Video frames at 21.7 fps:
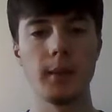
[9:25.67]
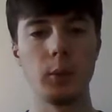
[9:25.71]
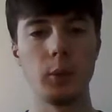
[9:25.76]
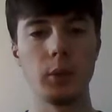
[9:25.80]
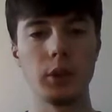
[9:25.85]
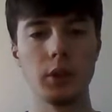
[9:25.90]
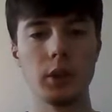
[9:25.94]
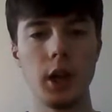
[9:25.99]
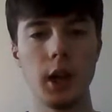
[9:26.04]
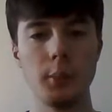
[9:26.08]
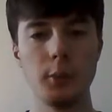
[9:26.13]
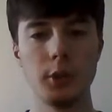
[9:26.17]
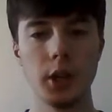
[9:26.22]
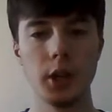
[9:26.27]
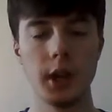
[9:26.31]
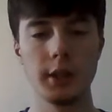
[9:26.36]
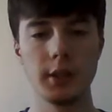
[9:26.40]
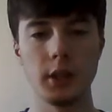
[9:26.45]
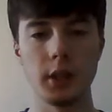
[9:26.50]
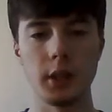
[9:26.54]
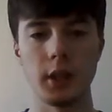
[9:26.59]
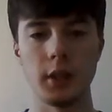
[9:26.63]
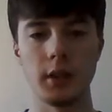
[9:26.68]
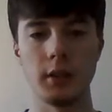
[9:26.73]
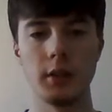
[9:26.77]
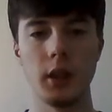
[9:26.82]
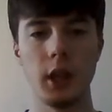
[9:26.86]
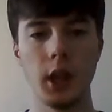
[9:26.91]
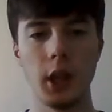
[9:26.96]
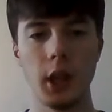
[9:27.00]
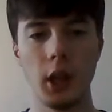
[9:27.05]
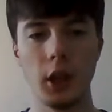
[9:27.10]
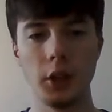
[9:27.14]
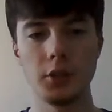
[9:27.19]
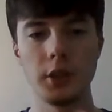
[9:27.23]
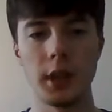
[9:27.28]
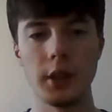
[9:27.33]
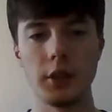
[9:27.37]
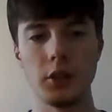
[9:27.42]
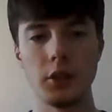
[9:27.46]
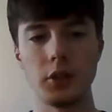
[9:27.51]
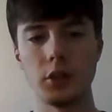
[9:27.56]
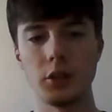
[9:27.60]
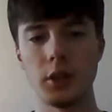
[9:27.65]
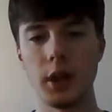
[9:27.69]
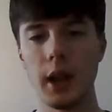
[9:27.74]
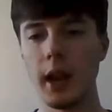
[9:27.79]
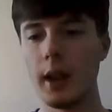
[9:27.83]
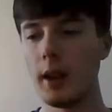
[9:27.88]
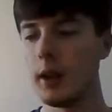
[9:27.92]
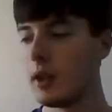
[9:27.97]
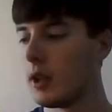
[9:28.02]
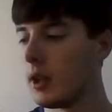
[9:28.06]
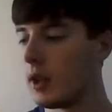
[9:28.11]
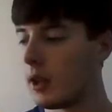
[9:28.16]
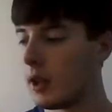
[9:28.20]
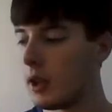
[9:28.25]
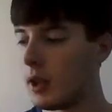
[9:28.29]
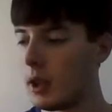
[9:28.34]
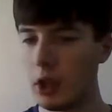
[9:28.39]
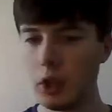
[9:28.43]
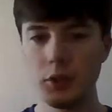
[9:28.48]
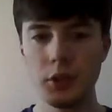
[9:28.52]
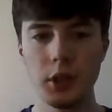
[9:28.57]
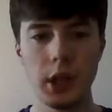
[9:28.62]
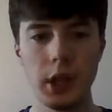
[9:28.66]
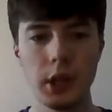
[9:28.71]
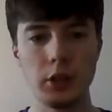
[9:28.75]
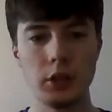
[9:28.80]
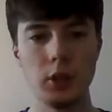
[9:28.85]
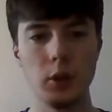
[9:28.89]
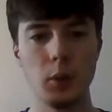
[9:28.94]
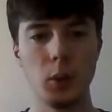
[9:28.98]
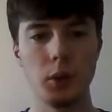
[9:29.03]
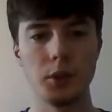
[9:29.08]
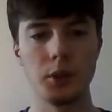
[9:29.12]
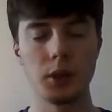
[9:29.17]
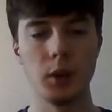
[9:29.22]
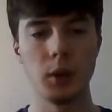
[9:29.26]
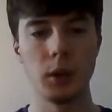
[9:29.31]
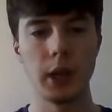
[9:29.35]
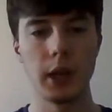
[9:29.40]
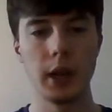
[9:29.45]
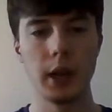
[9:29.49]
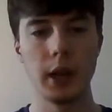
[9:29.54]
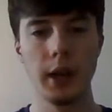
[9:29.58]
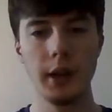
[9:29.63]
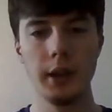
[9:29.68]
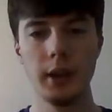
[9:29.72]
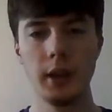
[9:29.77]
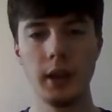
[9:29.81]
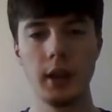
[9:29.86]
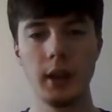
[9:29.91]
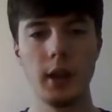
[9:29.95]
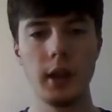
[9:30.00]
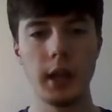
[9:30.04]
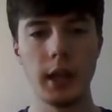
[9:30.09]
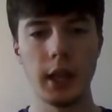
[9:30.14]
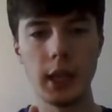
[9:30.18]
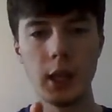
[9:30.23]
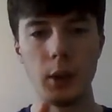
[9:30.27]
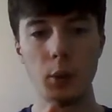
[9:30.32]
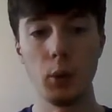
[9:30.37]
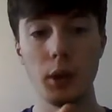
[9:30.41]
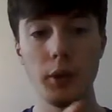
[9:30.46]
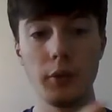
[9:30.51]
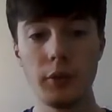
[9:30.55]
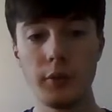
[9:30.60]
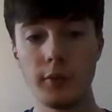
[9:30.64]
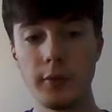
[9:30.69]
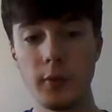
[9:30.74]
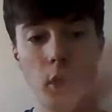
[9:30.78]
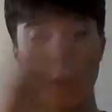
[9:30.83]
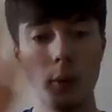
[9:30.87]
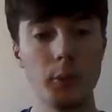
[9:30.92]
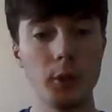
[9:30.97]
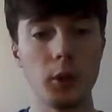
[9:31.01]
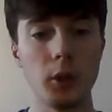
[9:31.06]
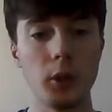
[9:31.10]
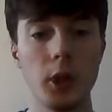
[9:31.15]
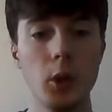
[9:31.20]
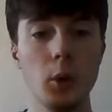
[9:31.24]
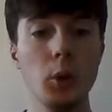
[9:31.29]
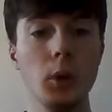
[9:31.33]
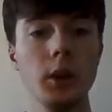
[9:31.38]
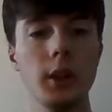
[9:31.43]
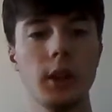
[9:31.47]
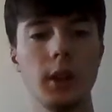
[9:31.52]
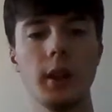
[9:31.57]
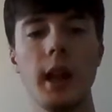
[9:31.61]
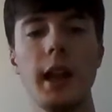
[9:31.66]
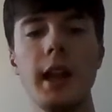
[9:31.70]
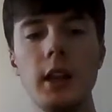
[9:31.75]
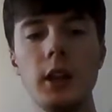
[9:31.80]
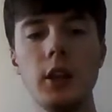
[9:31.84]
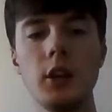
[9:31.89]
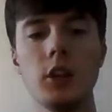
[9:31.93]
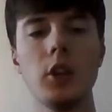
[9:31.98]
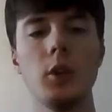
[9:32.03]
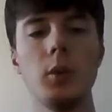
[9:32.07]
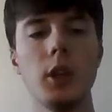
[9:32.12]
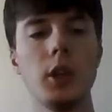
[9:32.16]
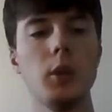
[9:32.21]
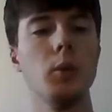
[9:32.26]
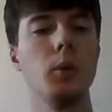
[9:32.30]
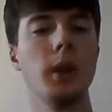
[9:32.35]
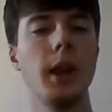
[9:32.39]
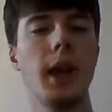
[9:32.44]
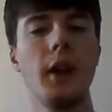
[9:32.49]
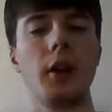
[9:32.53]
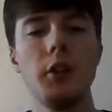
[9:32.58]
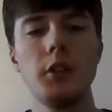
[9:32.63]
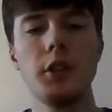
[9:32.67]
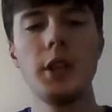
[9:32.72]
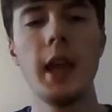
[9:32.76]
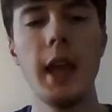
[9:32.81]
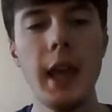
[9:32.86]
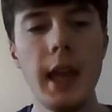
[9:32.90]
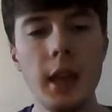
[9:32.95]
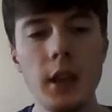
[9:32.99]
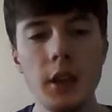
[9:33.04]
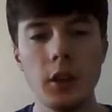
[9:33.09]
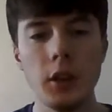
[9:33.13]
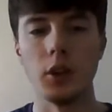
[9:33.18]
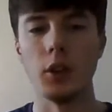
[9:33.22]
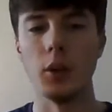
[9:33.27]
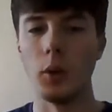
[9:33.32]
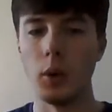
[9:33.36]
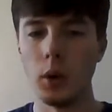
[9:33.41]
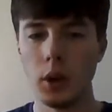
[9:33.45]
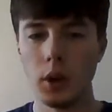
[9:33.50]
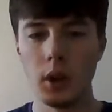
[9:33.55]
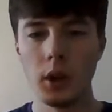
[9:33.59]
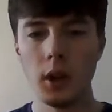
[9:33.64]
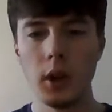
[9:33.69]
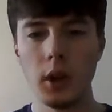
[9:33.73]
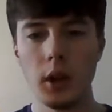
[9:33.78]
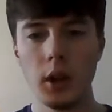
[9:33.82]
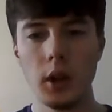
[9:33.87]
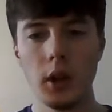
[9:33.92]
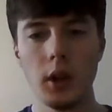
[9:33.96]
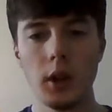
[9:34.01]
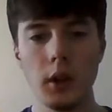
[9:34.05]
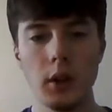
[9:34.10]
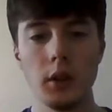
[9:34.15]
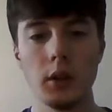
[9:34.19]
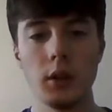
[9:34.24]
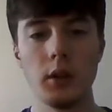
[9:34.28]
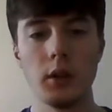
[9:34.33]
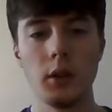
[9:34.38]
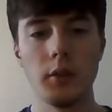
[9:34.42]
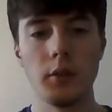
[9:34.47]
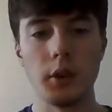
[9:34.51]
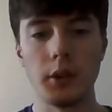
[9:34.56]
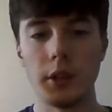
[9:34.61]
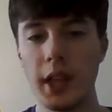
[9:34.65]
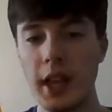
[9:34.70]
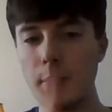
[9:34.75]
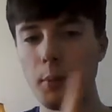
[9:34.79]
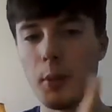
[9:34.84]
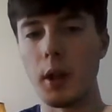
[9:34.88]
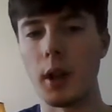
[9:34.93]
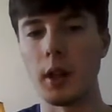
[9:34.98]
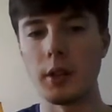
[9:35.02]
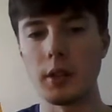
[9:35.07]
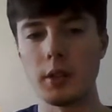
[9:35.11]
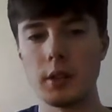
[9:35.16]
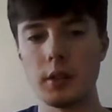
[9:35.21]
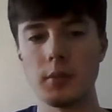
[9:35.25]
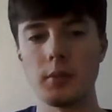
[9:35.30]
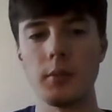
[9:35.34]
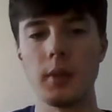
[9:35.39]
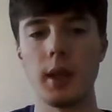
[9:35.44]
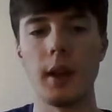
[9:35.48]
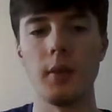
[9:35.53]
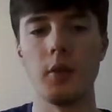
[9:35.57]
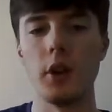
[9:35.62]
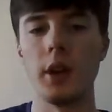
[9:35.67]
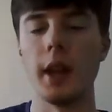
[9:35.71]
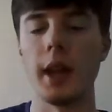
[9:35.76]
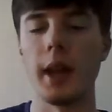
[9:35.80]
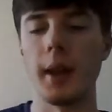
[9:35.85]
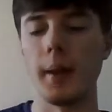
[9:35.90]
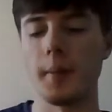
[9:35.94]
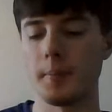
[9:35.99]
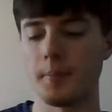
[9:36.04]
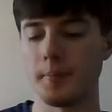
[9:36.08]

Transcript: with Tom Johnson. He'll set you straight. He'll teach you what's going on. He will inform you. He will enlighten you. He will entertain you for 10 minutes every day.